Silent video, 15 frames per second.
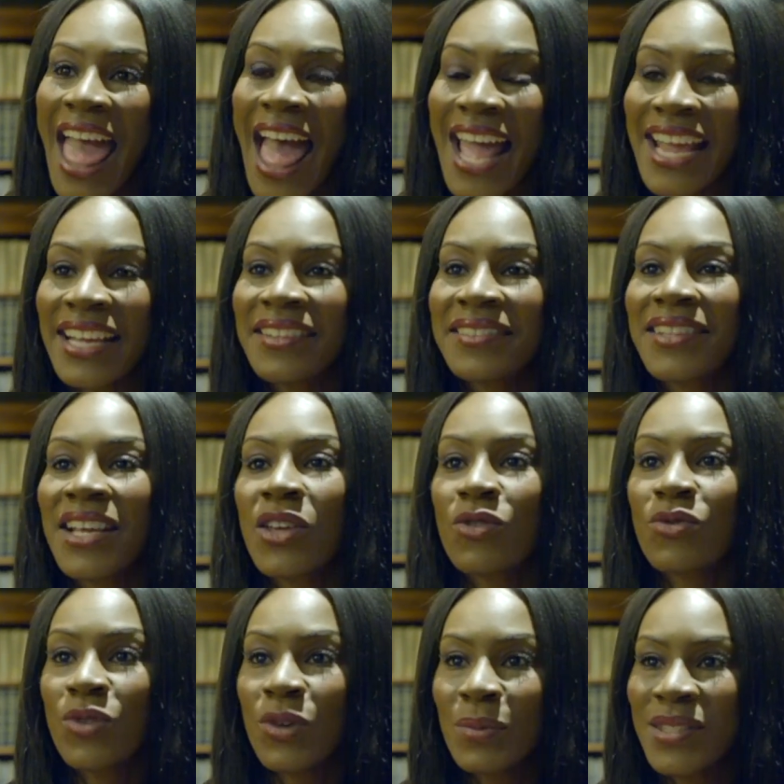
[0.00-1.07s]
gangs and
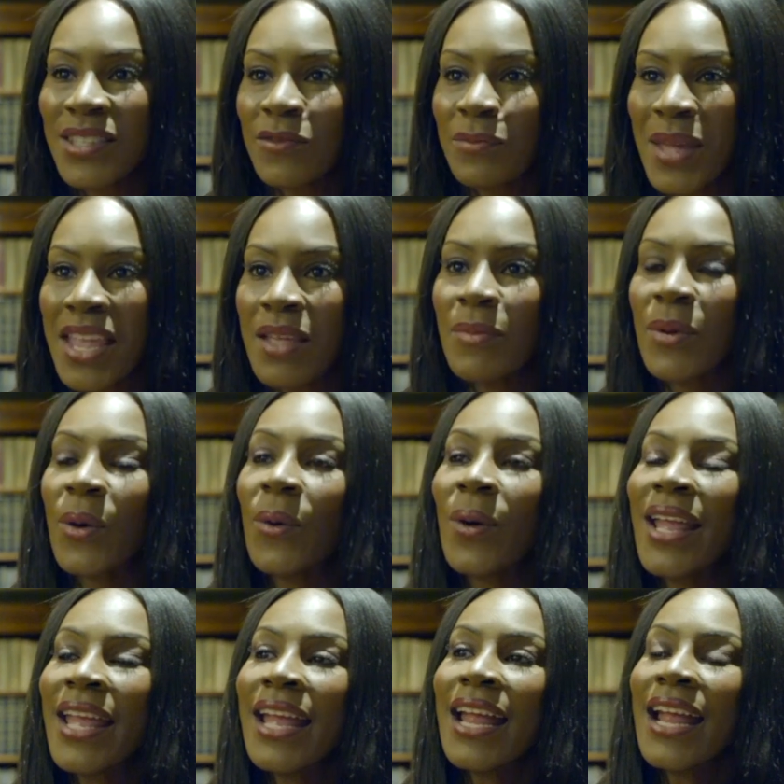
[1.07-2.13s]
groups of
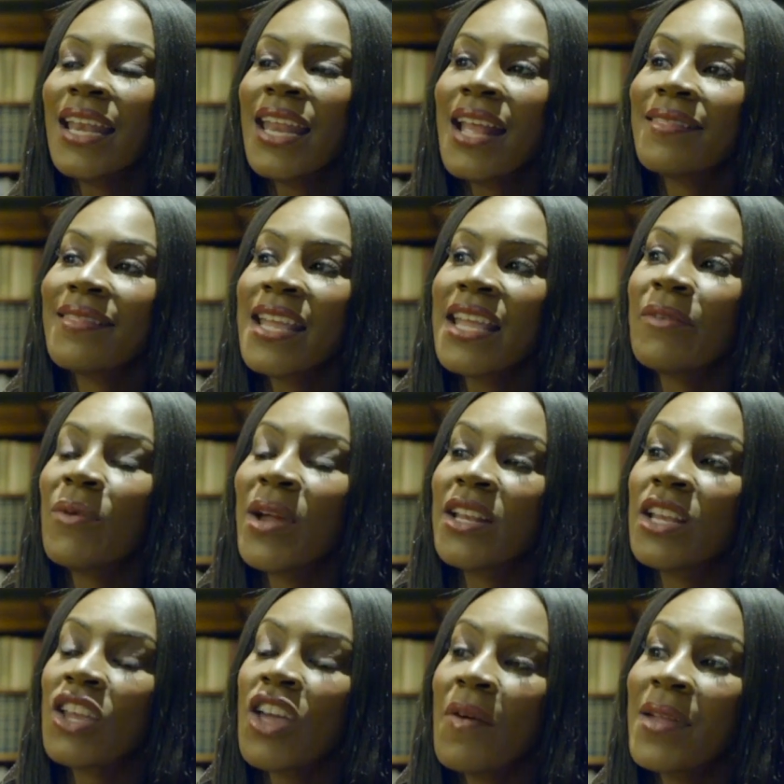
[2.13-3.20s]
people. And I think
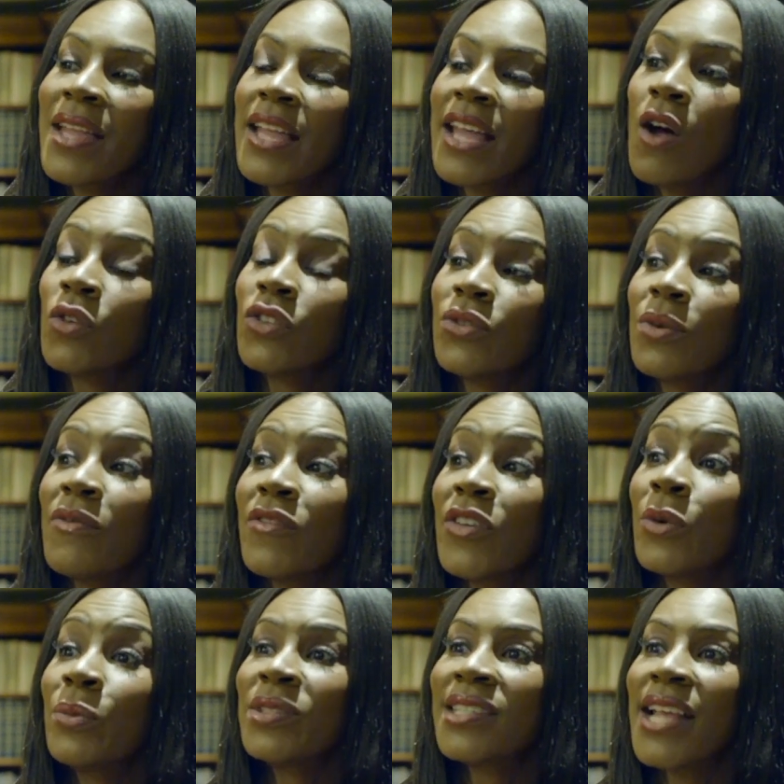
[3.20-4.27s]
when going onto a
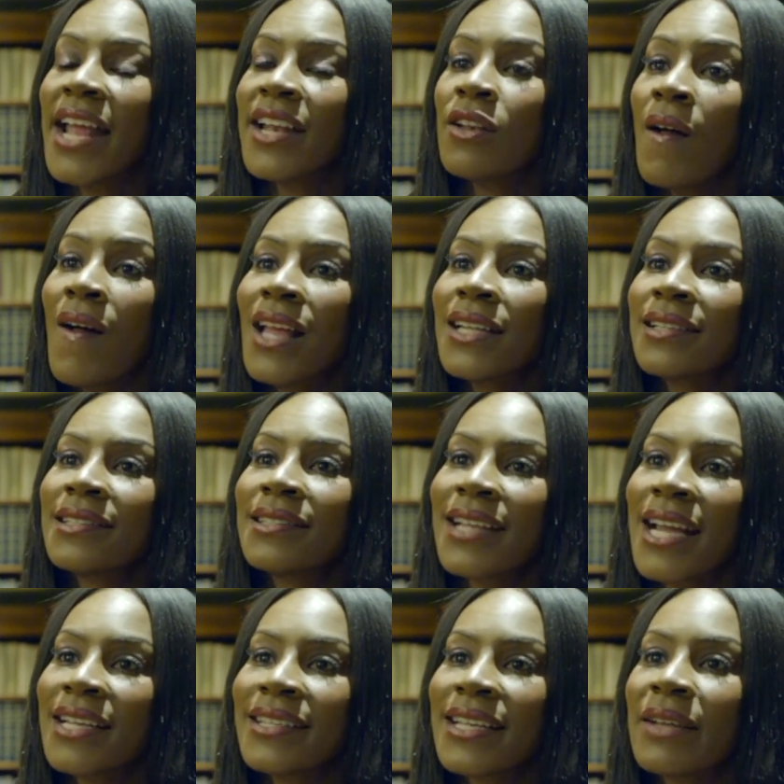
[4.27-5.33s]
film set, not
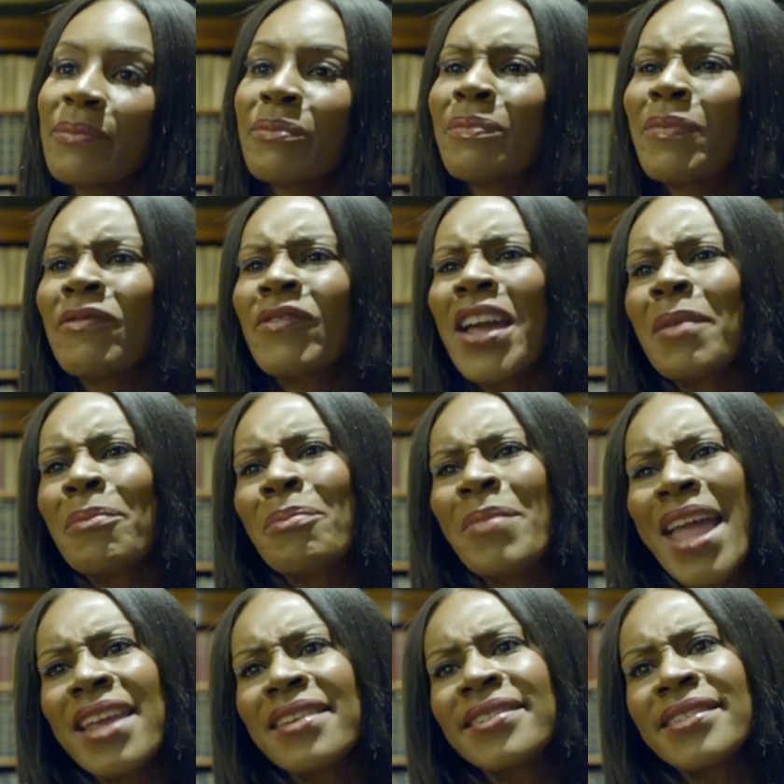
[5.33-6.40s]
understanding very
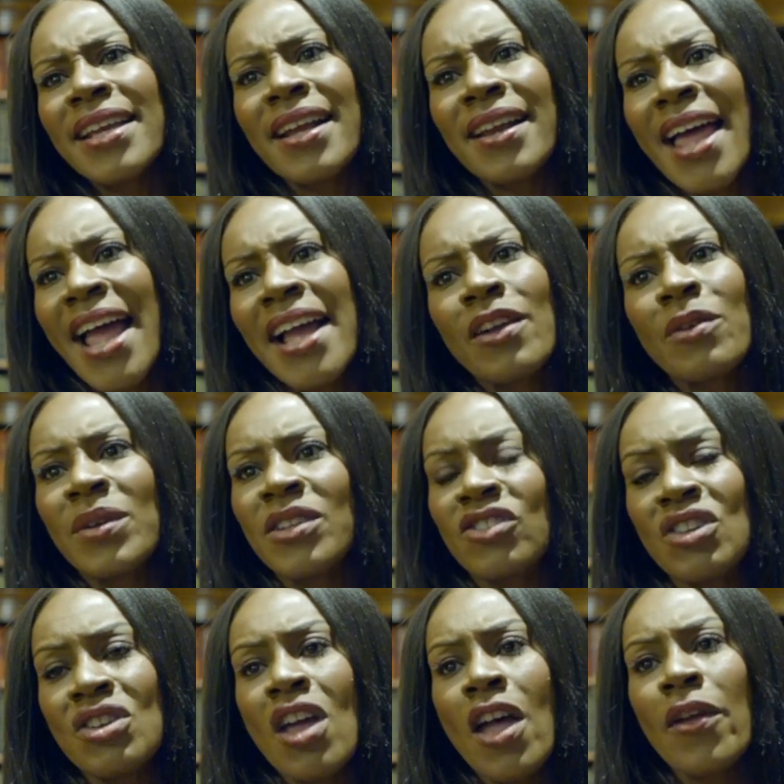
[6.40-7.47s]
basic
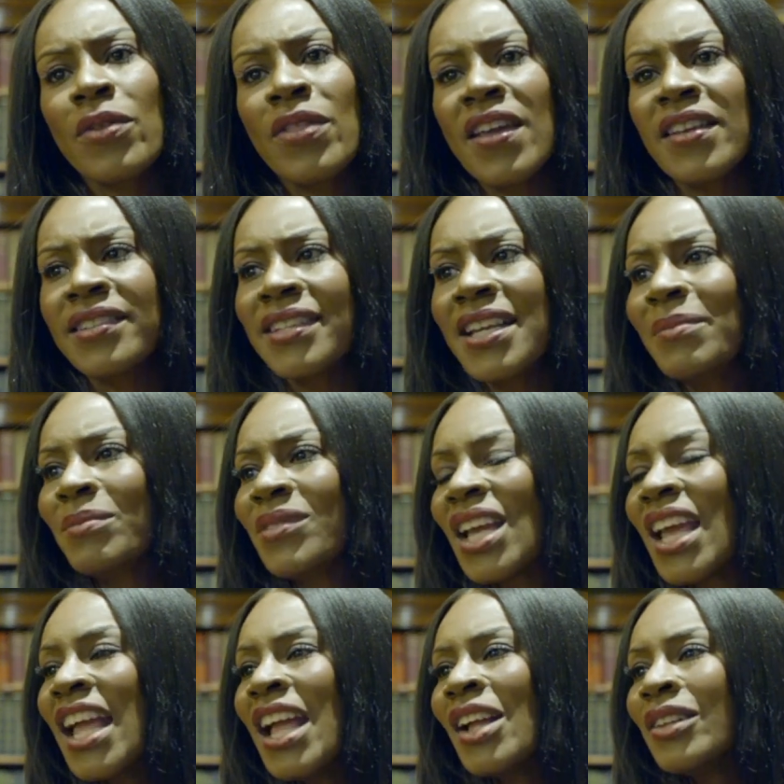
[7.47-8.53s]
language, you know, that seems
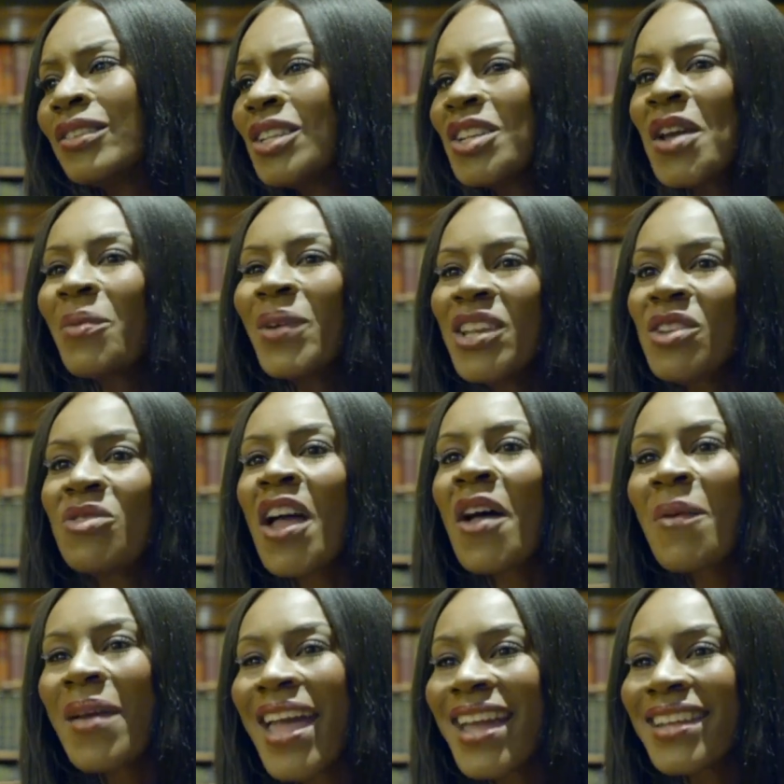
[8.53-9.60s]
you know, when you
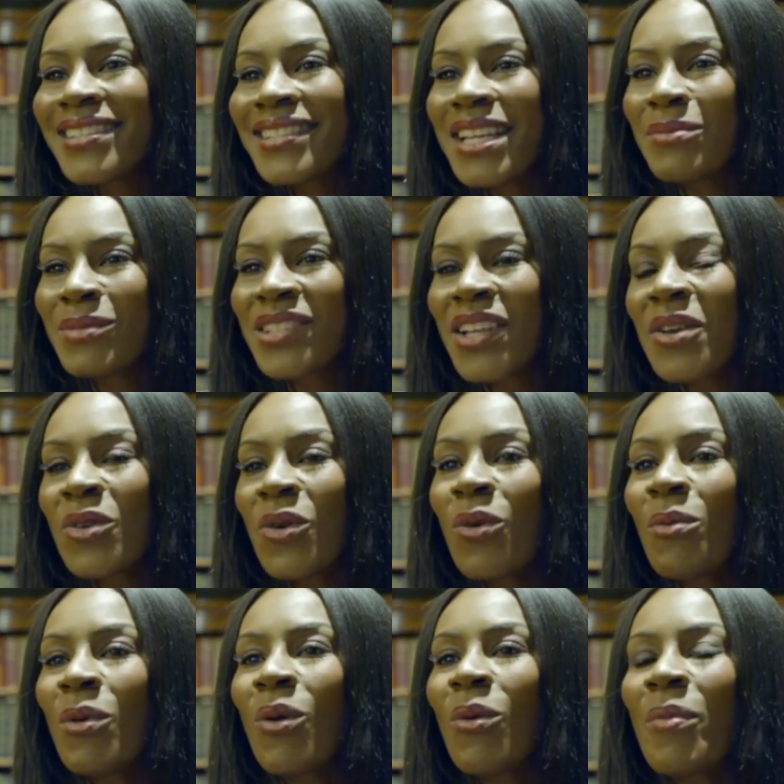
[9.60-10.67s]
know it, it seems so
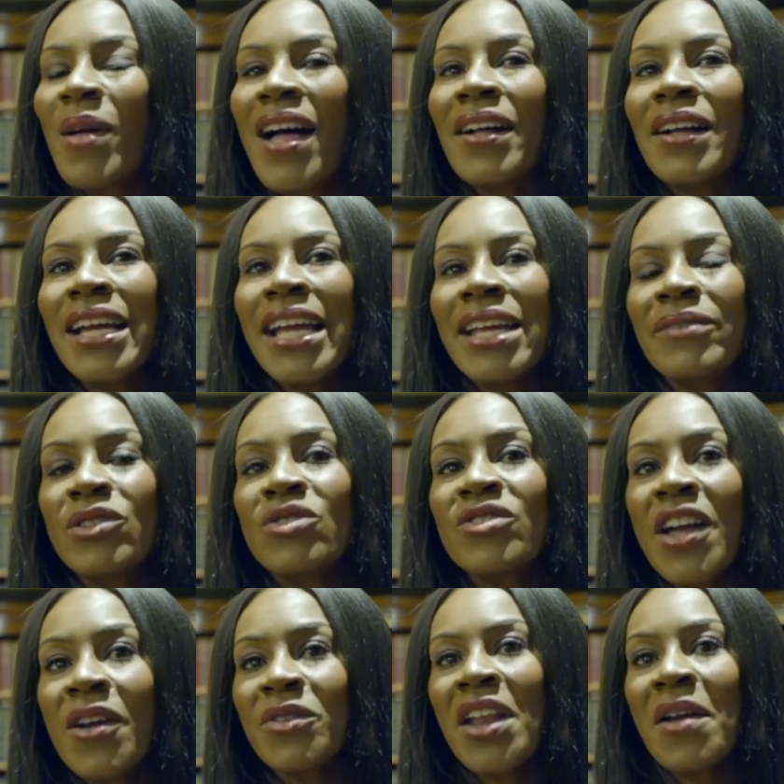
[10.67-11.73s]
normal, but if you
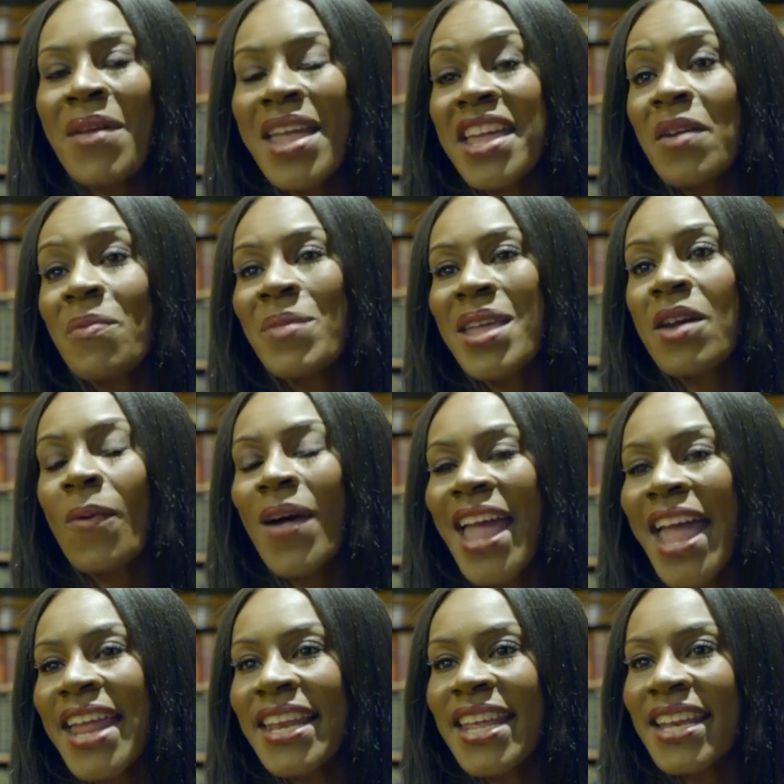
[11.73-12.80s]
don't know it, it can be quite
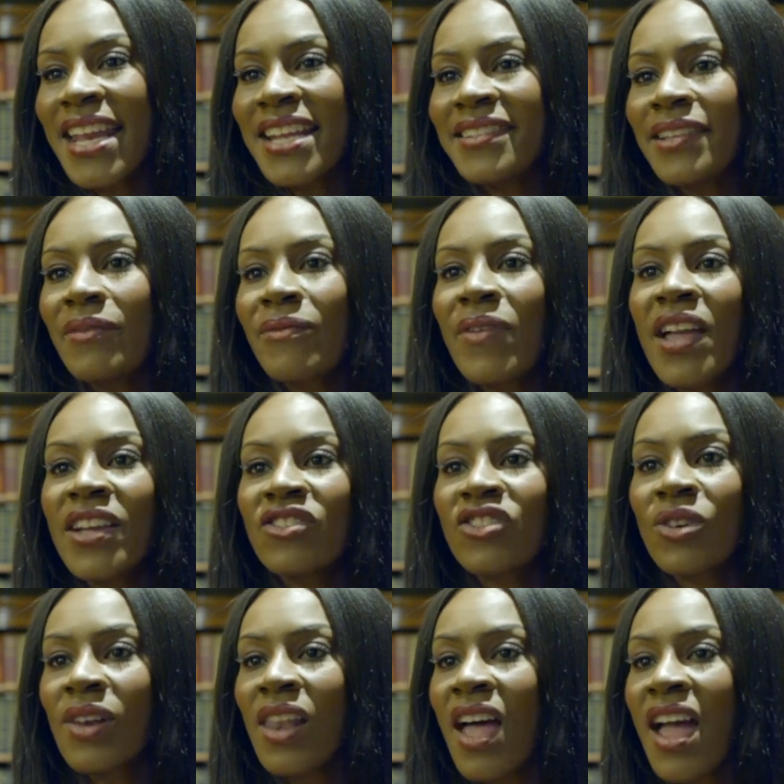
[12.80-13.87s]
alienating. Find
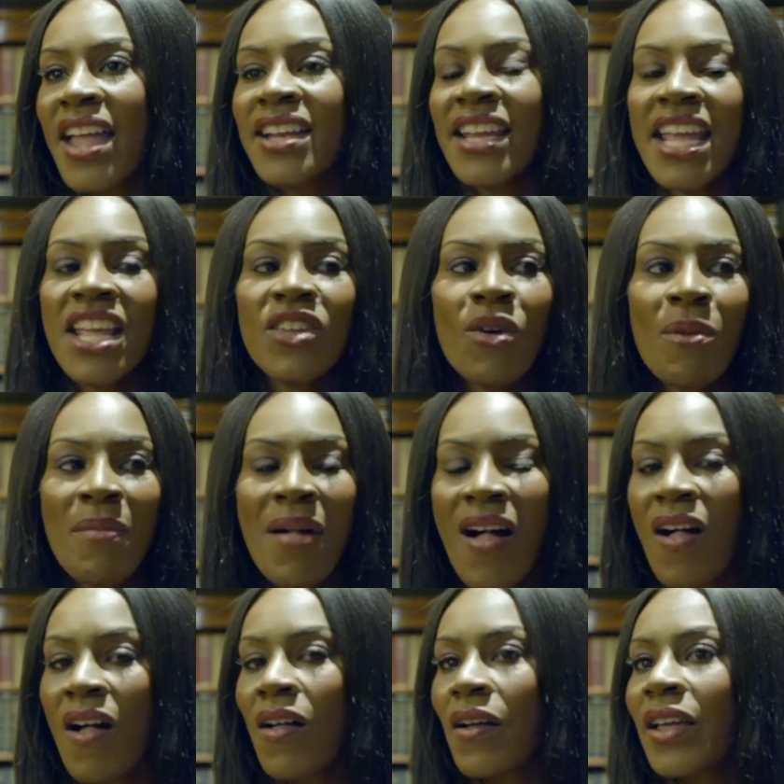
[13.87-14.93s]
your line, hit your
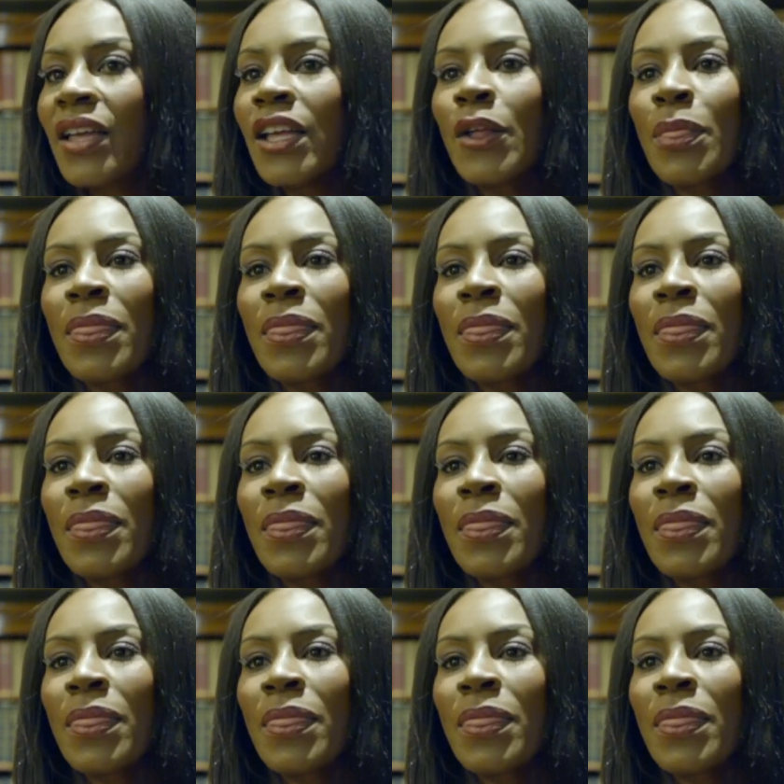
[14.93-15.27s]
mark,